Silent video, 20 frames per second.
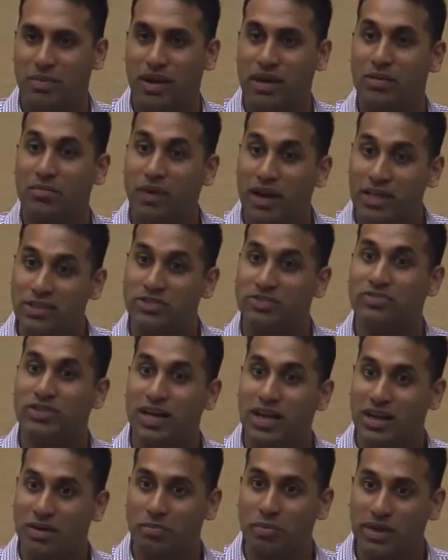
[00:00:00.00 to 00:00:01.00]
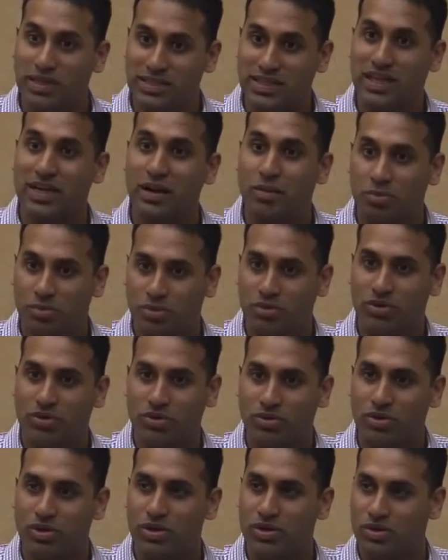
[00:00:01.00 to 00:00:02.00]
Petabytes of data being sent up
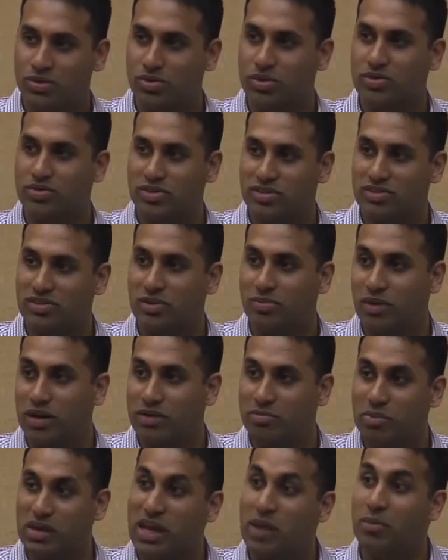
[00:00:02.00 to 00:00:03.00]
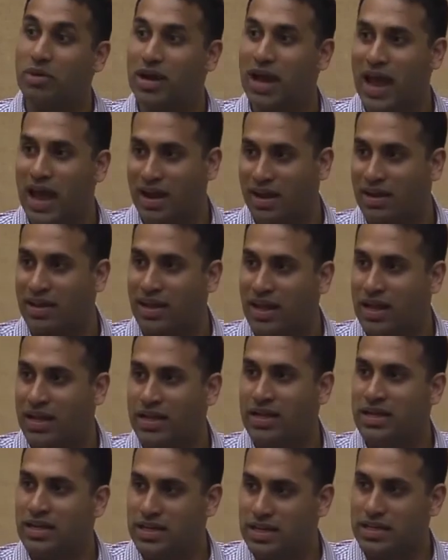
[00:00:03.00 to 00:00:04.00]
to a system, and being able to handle
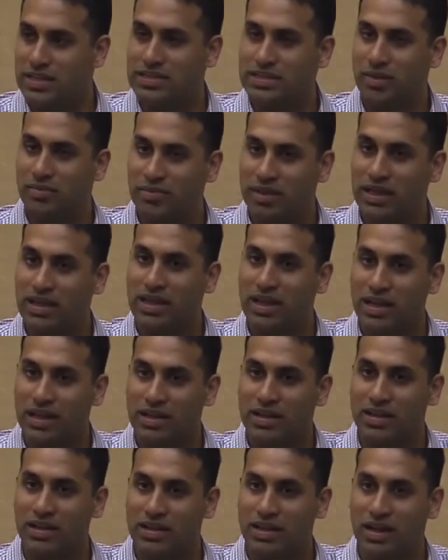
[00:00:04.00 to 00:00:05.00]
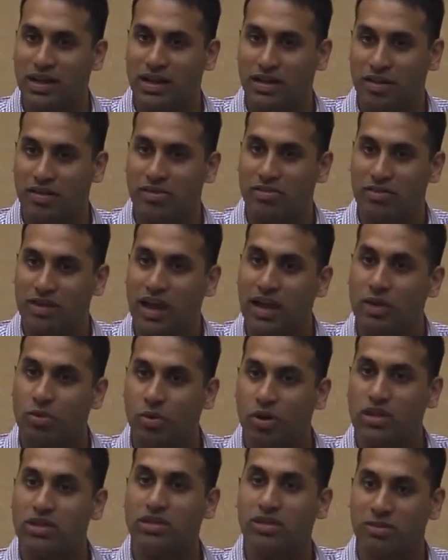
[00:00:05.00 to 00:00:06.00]
that is something that is kind
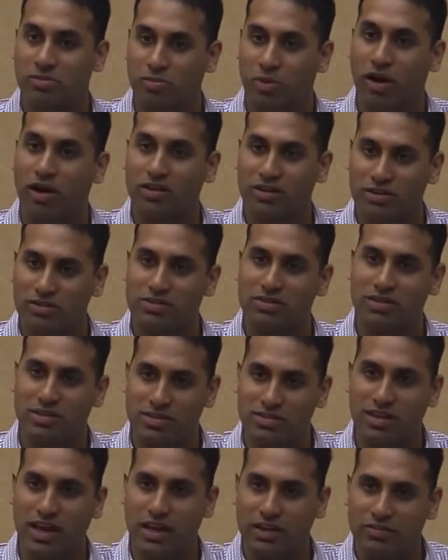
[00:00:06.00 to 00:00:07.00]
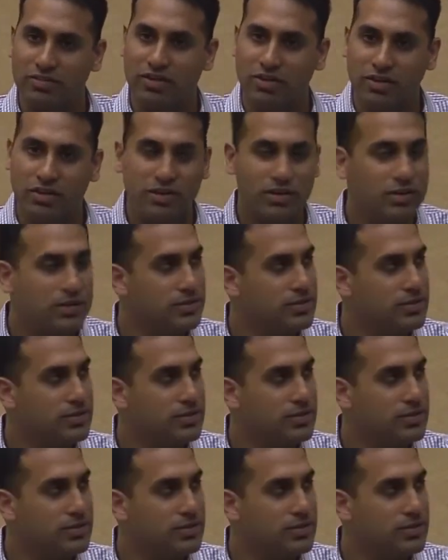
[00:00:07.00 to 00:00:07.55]
of what this product is designed for.